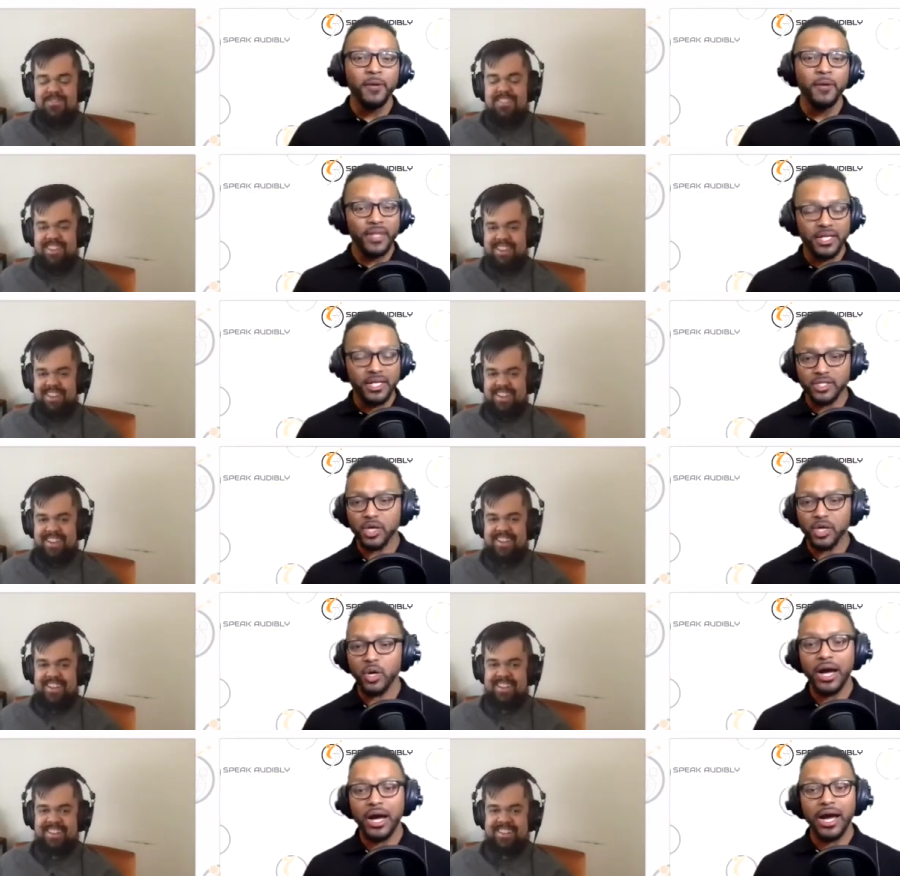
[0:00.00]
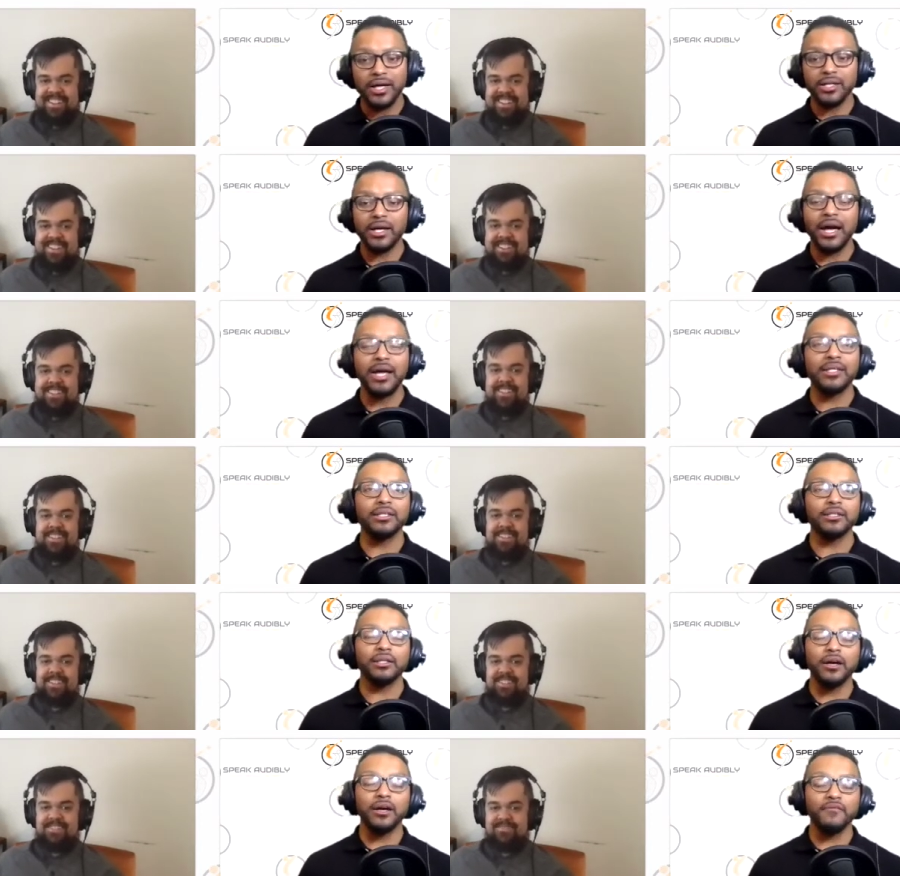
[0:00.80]
Speaker 1: And so I
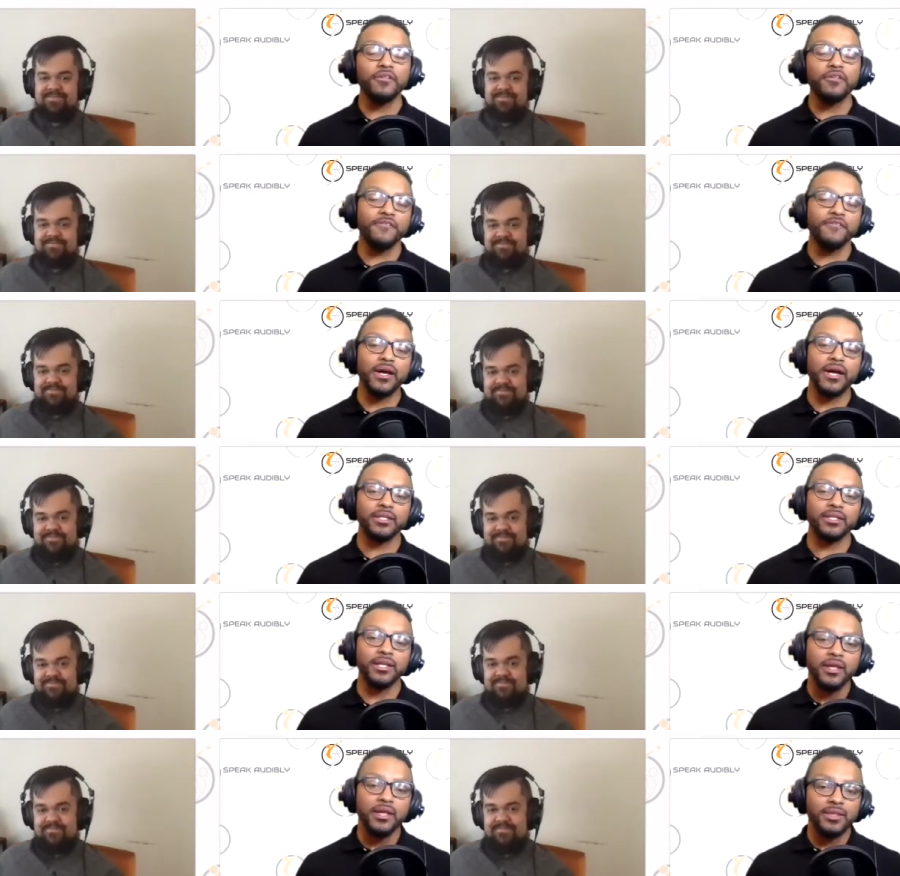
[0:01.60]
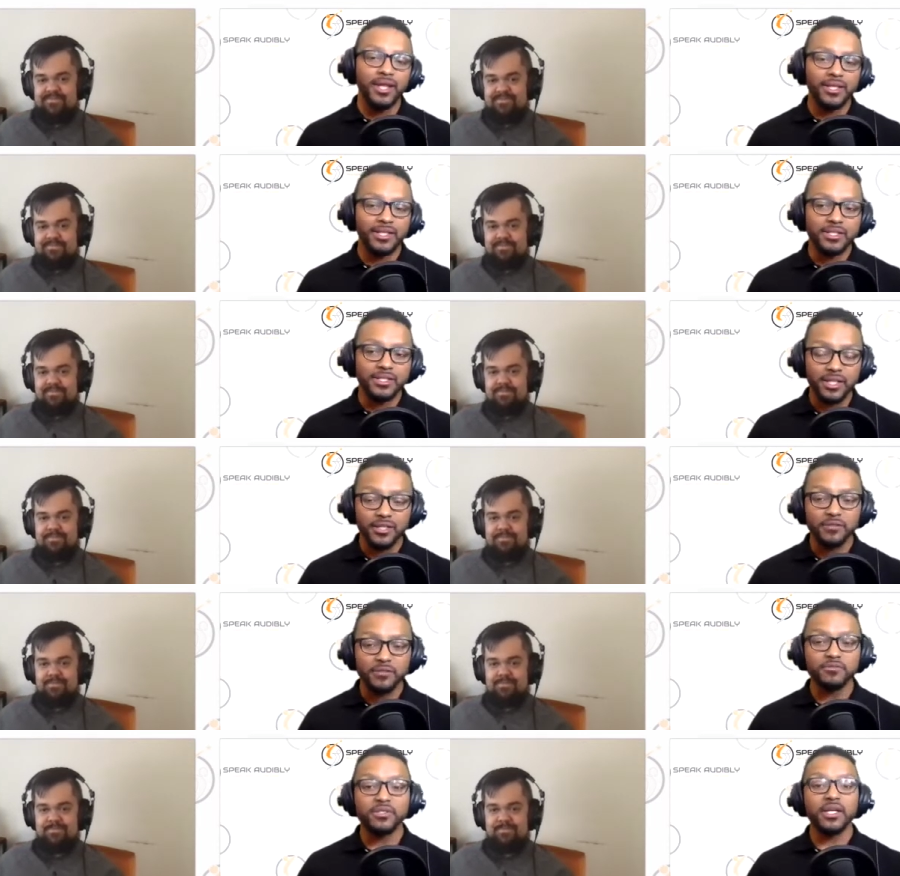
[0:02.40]
love the fact that instead
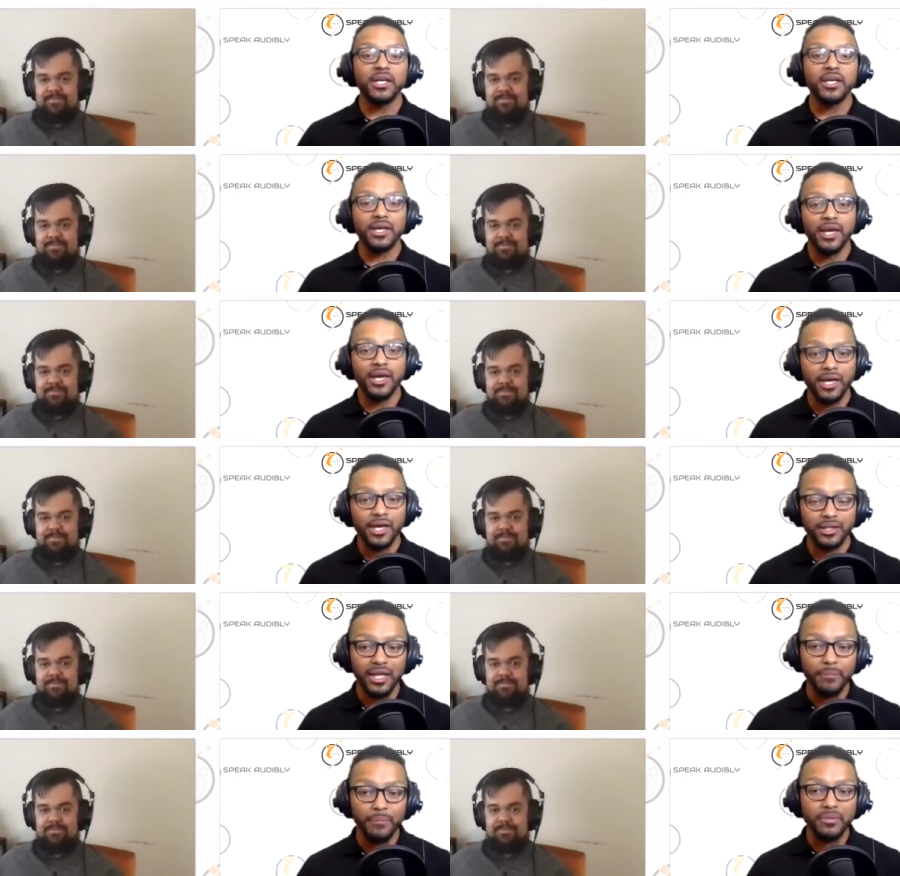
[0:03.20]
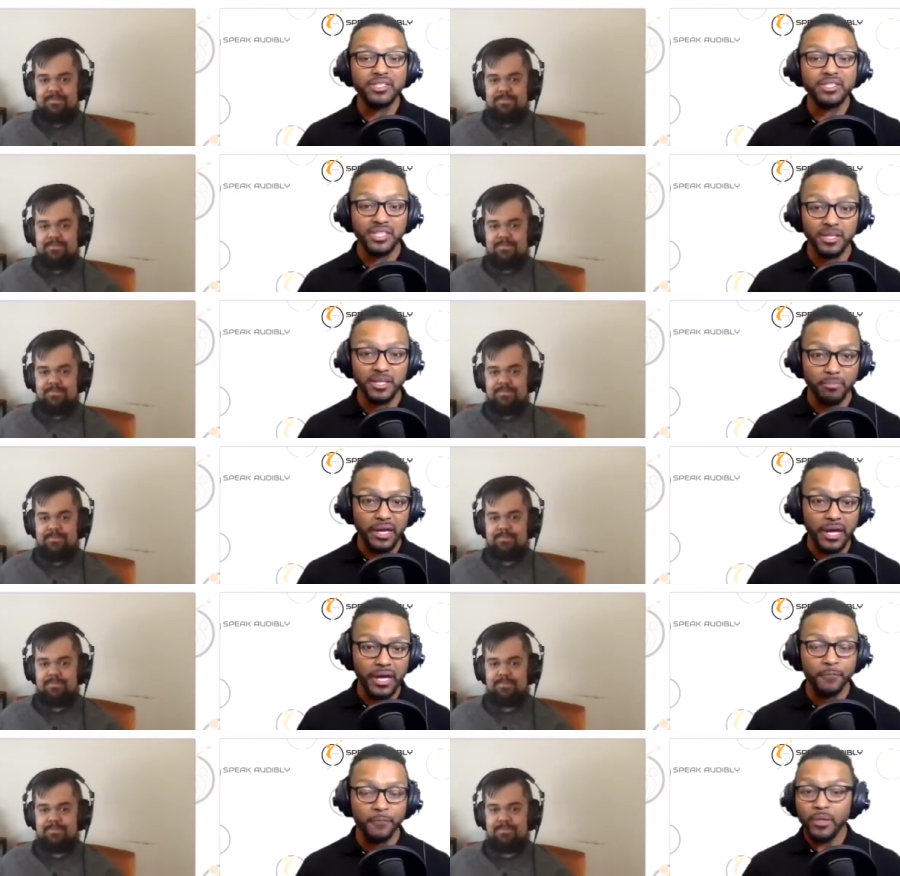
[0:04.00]
of saying, hey, let me sit
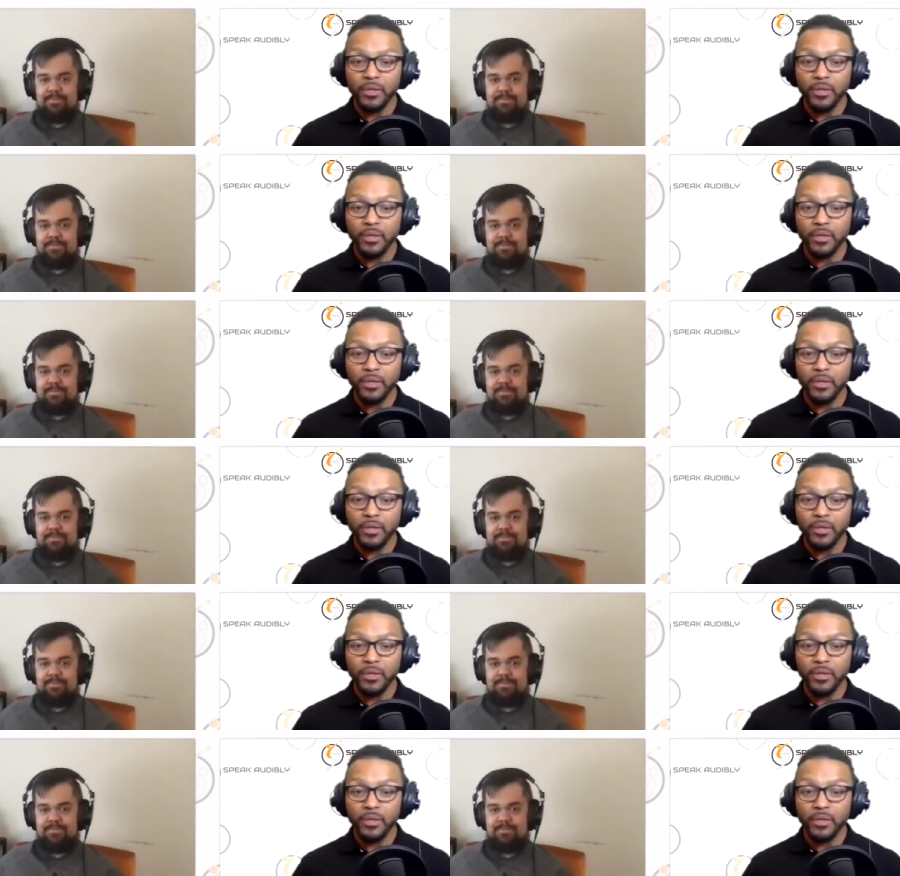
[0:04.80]
back,